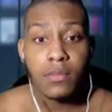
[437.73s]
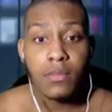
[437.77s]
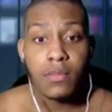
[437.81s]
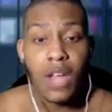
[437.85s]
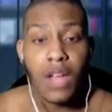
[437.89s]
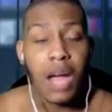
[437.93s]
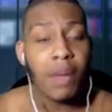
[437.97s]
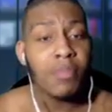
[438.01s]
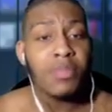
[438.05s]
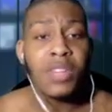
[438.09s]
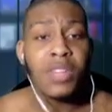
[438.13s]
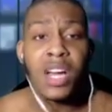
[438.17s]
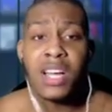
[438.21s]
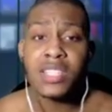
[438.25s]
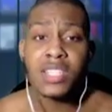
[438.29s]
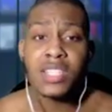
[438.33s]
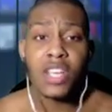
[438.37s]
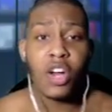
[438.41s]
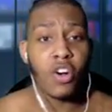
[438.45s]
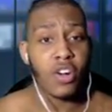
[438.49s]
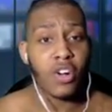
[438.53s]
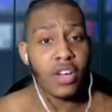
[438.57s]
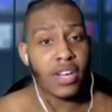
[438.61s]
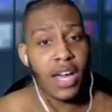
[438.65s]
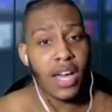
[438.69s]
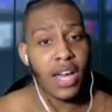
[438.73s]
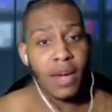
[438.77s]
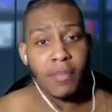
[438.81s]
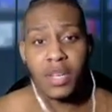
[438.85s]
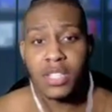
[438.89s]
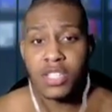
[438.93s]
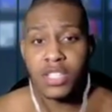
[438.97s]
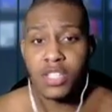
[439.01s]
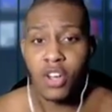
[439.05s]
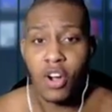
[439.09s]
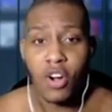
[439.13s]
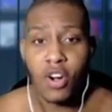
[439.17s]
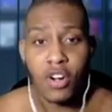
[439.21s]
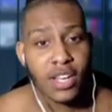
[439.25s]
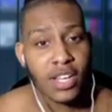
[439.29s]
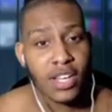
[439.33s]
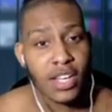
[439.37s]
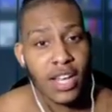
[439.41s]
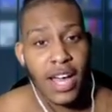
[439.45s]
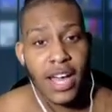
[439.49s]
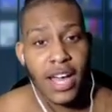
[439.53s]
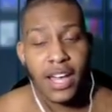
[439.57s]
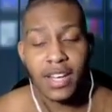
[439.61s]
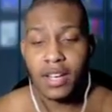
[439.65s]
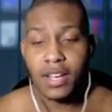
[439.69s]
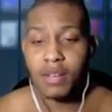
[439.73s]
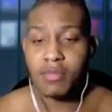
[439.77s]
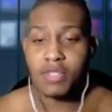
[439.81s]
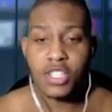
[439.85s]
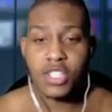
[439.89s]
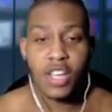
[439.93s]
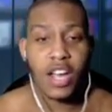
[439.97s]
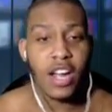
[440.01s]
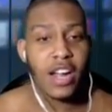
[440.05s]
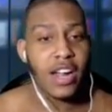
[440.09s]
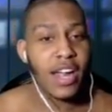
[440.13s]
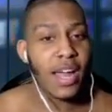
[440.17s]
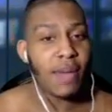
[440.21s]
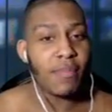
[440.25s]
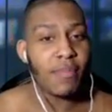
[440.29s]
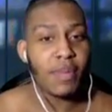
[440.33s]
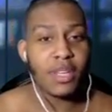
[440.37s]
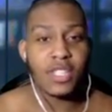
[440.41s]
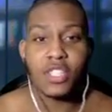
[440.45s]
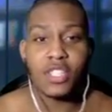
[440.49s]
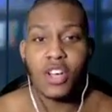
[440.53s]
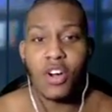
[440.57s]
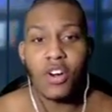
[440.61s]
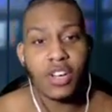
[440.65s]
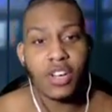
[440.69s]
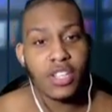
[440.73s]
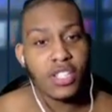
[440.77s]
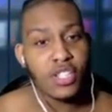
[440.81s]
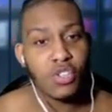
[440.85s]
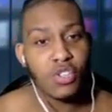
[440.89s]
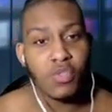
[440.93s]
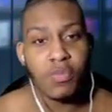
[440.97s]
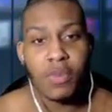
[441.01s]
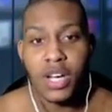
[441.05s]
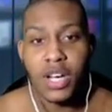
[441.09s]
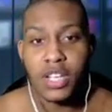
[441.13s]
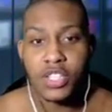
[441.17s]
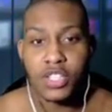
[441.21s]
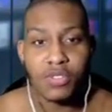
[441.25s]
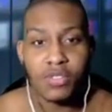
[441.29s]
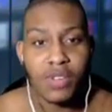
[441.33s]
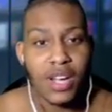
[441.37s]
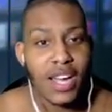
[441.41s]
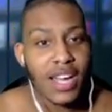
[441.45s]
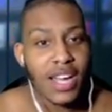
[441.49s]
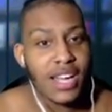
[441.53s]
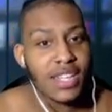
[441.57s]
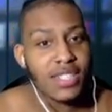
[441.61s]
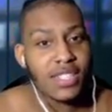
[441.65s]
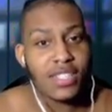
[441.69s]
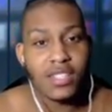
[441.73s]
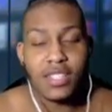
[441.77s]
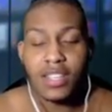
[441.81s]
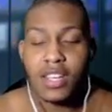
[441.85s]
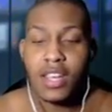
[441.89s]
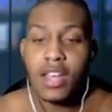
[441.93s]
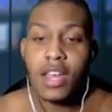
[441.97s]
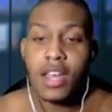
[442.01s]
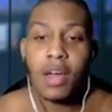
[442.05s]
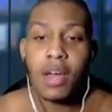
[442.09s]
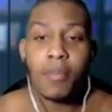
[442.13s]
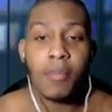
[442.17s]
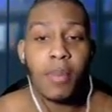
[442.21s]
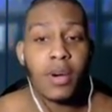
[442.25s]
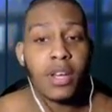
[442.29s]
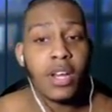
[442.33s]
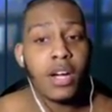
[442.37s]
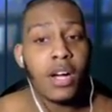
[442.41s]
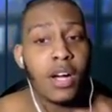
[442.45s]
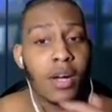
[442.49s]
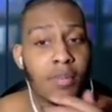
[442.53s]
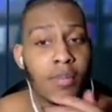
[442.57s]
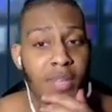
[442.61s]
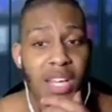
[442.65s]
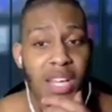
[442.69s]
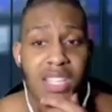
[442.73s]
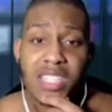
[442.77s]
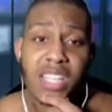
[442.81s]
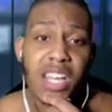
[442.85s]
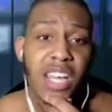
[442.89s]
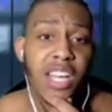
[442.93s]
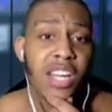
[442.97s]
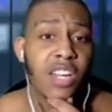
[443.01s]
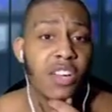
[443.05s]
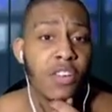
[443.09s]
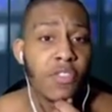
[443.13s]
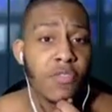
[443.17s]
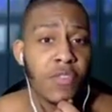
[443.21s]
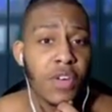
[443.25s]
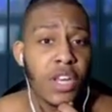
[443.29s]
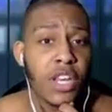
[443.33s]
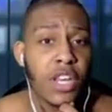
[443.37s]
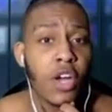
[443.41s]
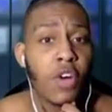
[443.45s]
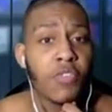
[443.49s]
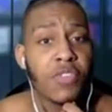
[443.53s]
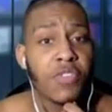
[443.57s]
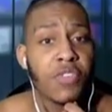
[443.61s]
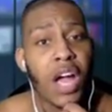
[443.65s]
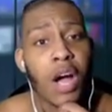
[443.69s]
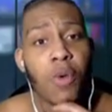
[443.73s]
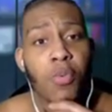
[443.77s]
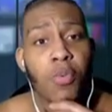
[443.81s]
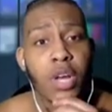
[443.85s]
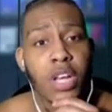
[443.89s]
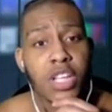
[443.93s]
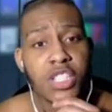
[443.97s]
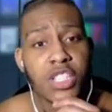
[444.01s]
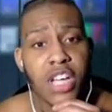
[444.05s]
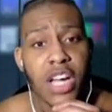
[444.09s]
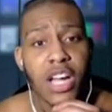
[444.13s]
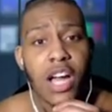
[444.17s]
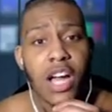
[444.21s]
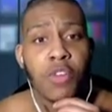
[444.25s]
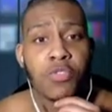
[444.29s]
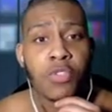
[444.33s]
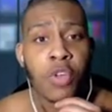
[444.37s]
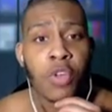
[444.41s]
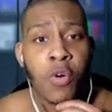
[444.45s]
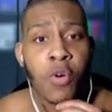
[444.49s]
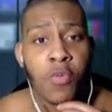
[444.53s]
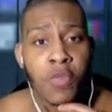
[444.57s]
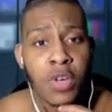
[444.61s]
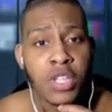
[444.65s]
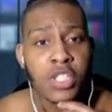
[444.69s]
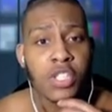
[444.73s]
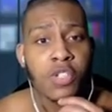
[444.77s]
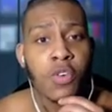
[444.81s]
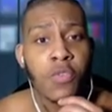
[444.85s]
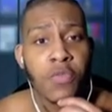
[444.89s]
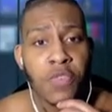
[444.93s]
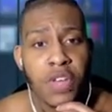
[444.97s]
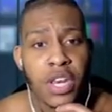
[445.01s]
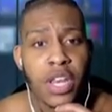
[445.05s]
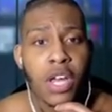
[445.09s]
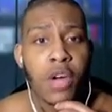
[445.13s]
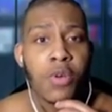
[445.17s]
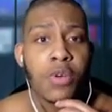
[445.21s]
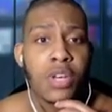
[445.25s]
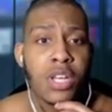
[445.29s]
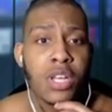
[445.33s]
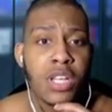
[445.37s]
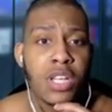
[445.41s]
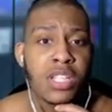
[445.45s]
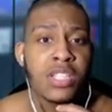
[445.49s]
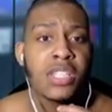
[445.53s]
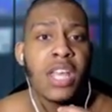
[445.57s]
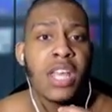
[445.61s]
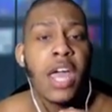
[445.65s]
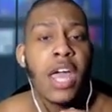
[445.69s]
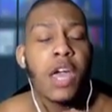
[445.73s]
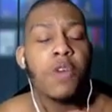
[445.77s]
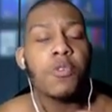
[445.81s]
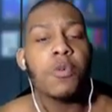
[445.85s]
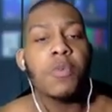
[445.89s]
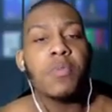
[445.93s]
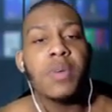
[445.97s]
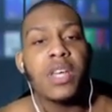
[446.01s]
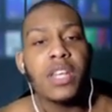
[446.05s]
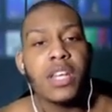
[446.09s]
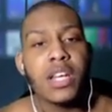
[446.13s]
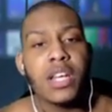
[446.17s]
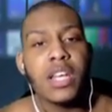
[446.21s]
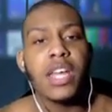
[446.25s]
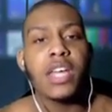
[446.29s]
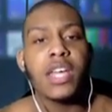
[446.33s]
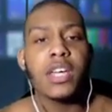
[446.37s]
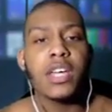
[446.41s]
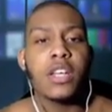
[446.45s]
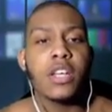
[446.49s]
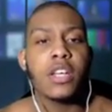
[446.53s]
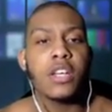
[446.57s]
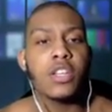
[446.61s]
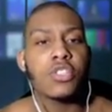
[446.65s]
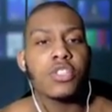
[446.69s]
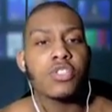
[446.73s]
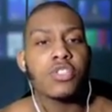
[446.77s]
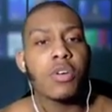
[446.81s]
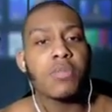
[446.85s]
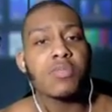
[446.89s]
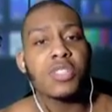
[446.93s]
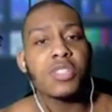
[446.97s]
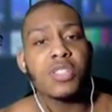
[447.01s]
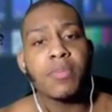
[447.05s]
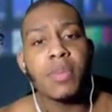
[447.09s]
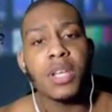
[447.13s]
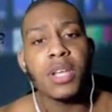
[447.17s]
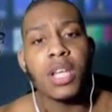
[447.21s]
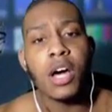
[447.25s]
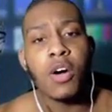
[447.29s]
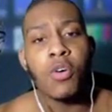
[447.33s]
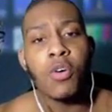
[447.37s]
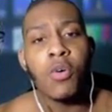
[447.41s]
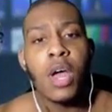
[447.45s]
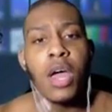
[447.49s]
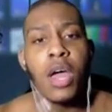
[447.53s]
I'm done talking. I've been talking a lot. I'm sorry. I've been talking too much, you guys. But that's the end of the video. If y'all want to check out the original video to this, it will be in the link in the description below.